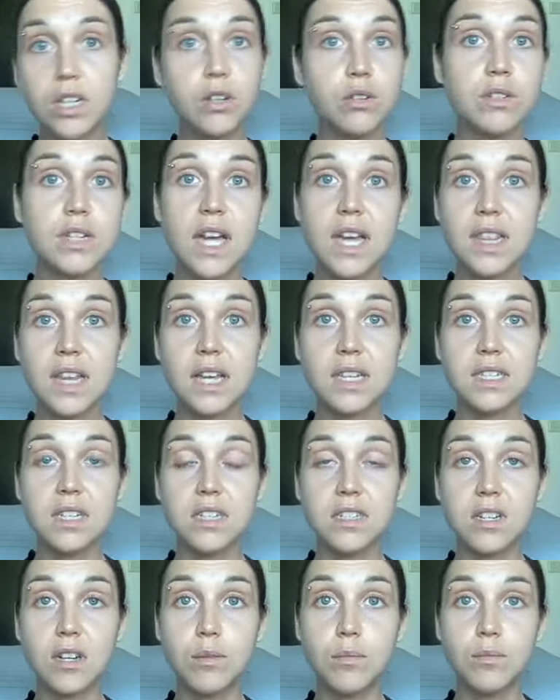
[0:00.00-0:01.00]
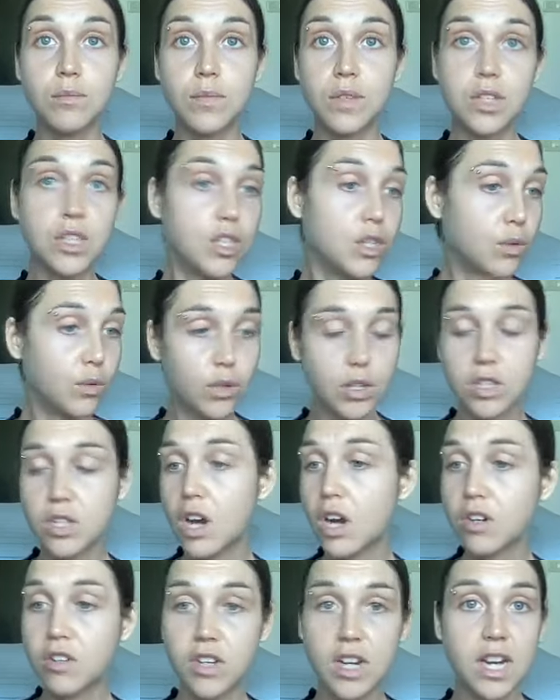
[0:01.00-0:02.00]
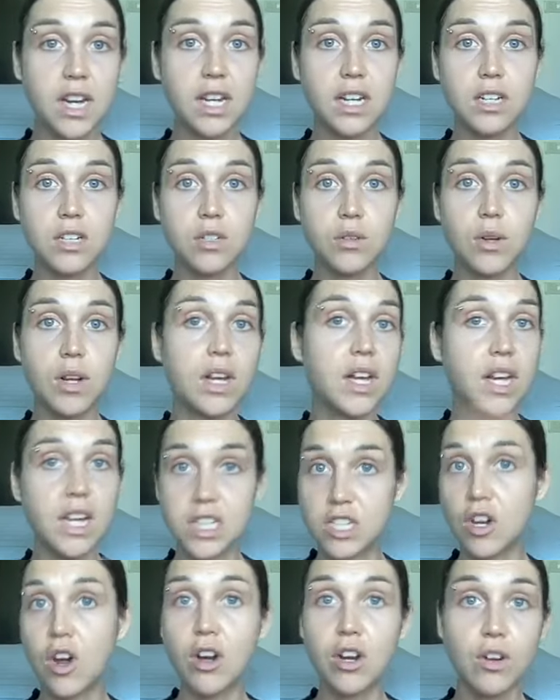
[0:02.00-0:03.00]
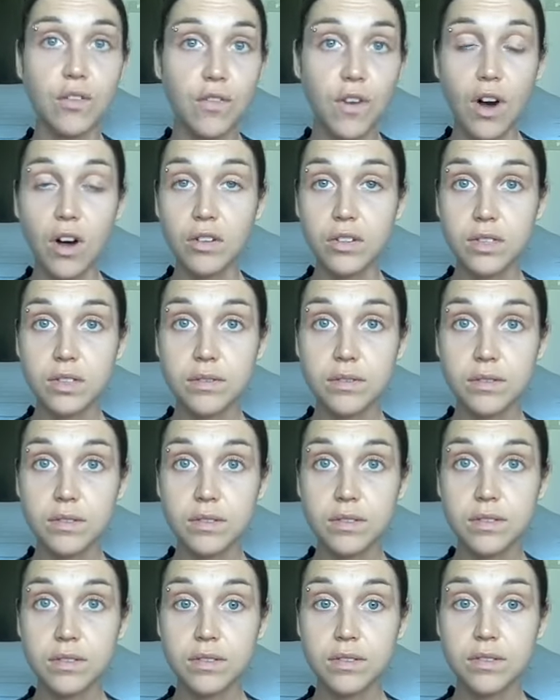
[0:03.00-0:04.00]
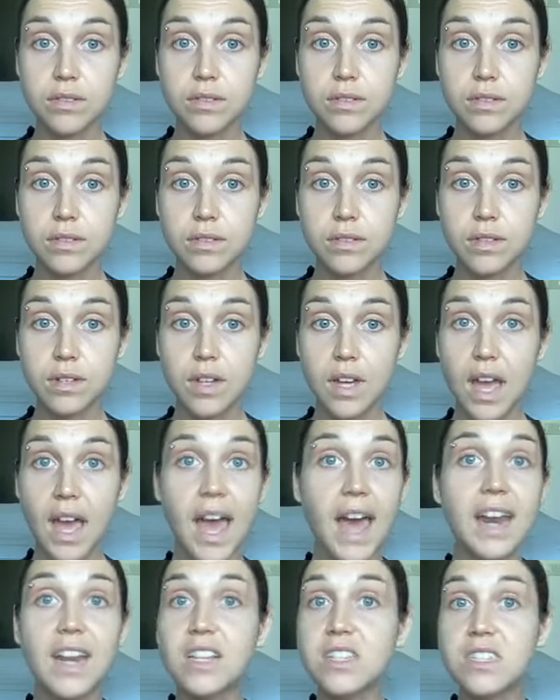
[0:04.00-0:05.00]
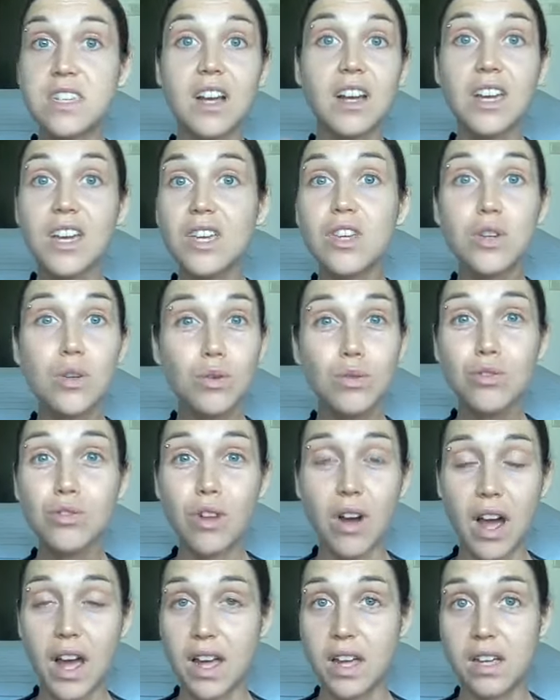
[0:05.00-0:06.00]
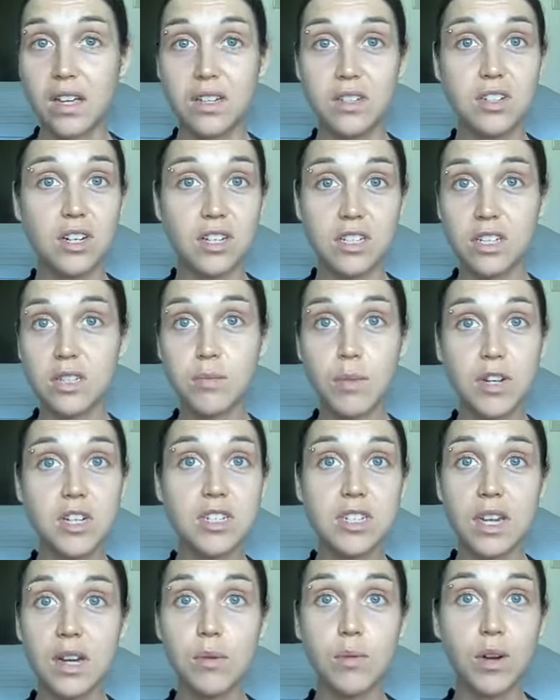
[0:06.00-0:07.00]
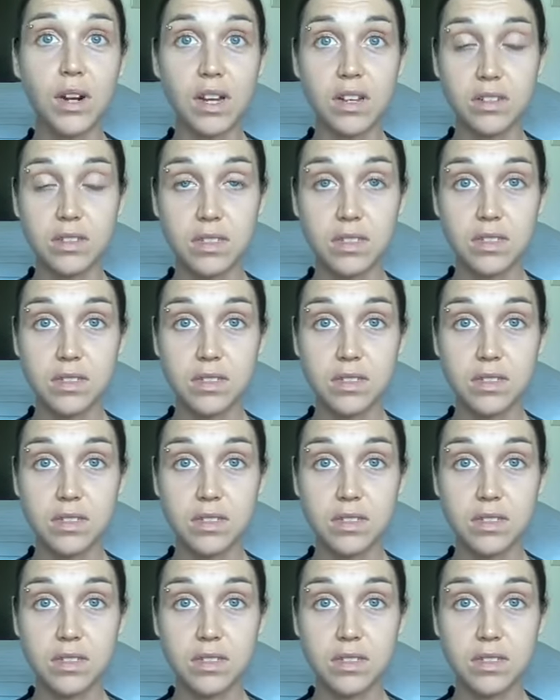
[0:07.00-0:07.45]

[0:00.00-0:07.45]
create that system. You were indoctrinated into it. It's not your fault. And it's sucking you dry just as much as anyone else.